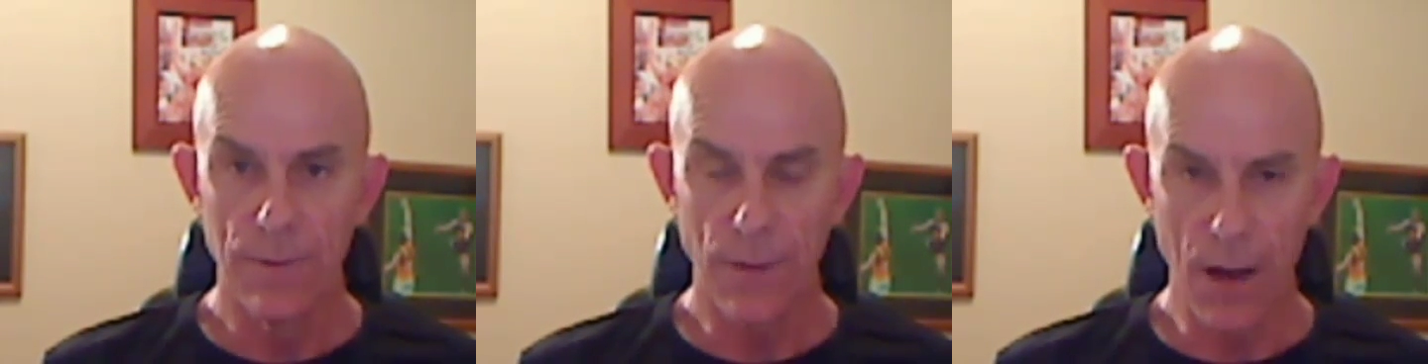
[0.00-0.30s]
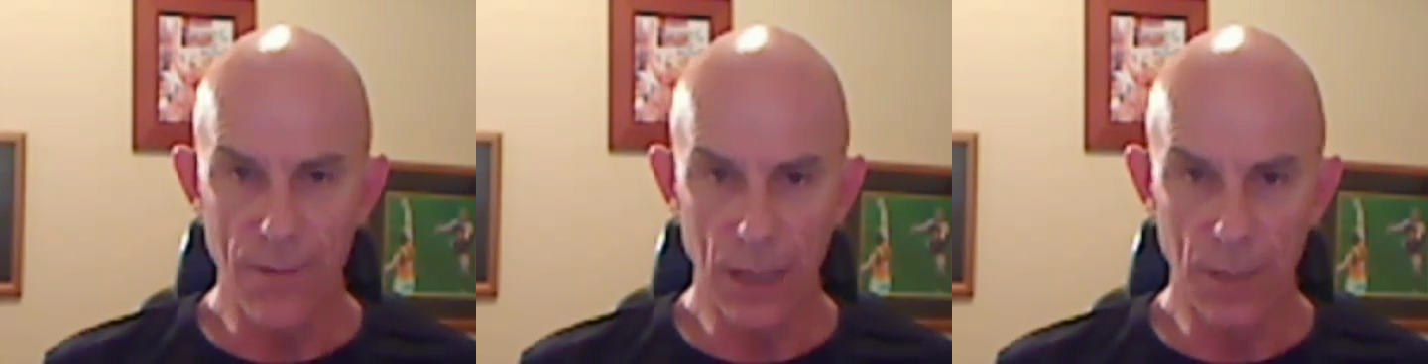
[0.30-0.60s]

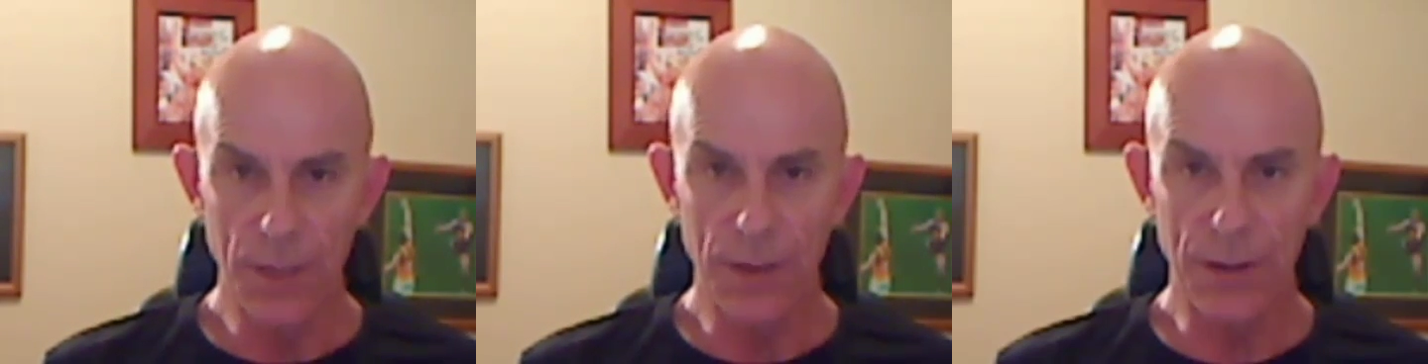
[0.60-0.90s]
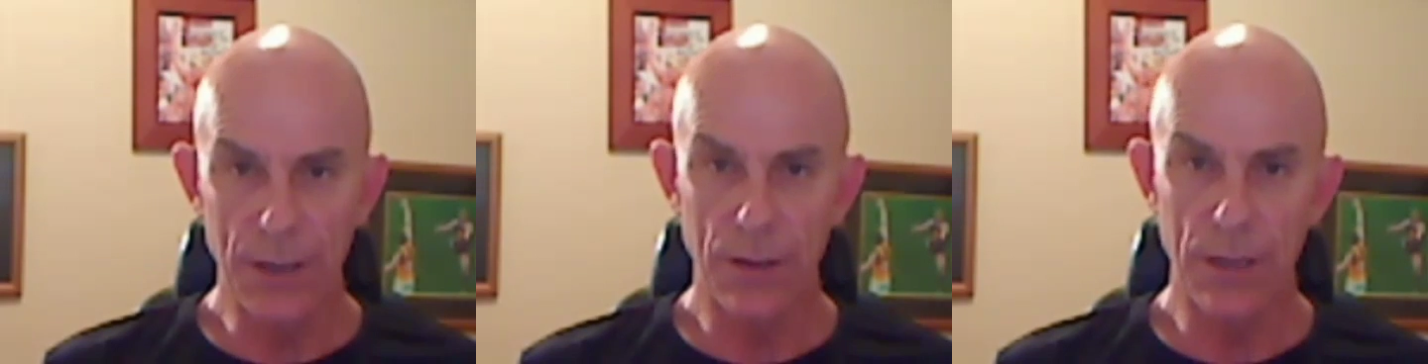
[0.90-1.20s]
5-element
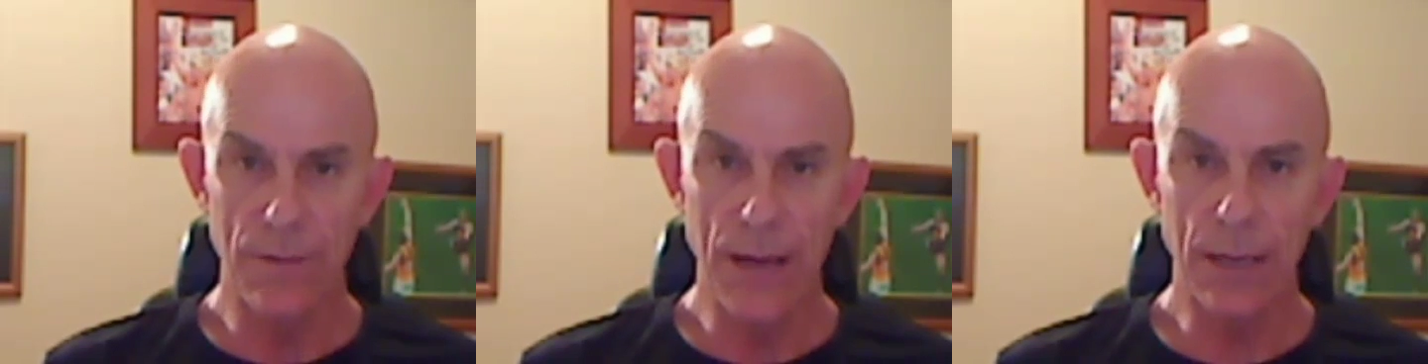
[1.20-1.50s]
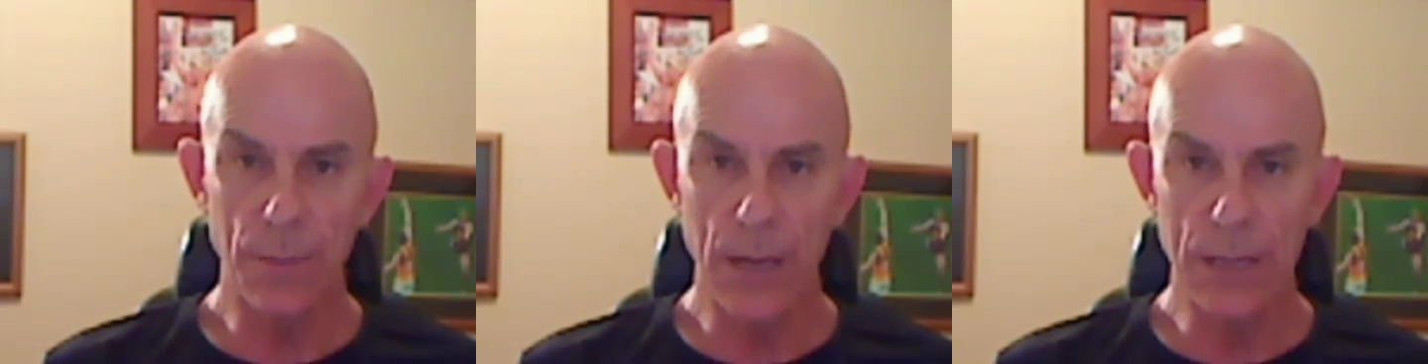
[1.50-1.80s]
theory of
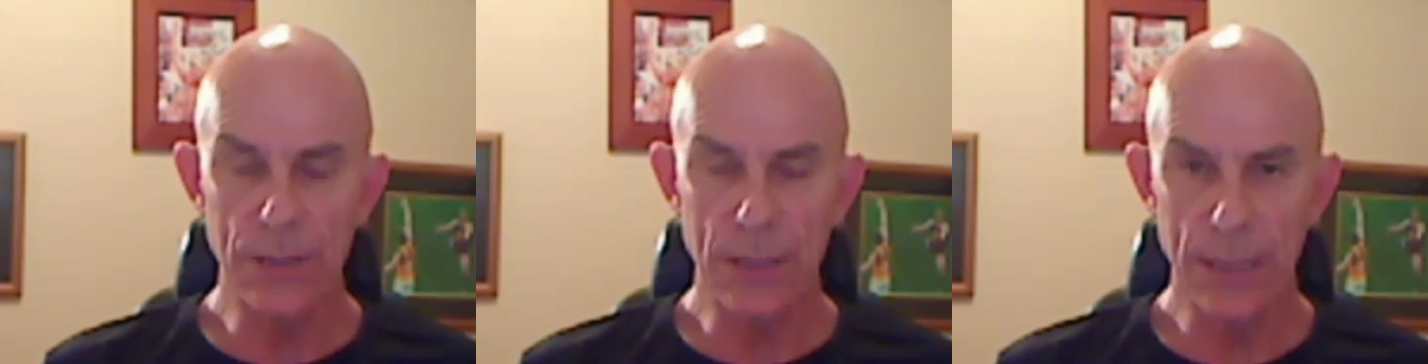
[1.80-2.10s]
acupuncture,